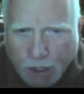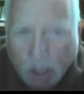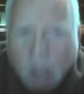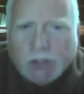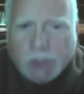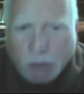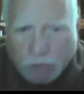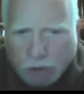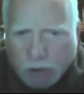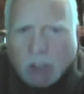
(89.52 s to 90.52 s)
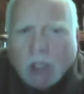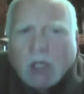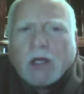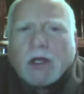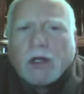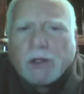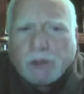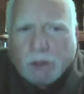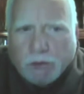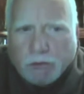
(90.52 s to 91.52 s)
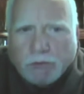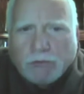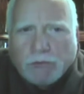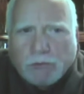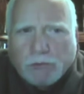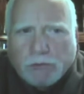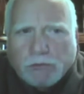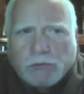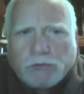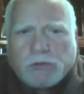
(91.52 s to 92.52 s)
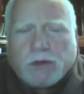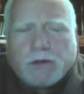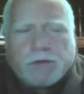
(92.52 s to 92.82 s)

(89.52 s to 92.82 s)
So, if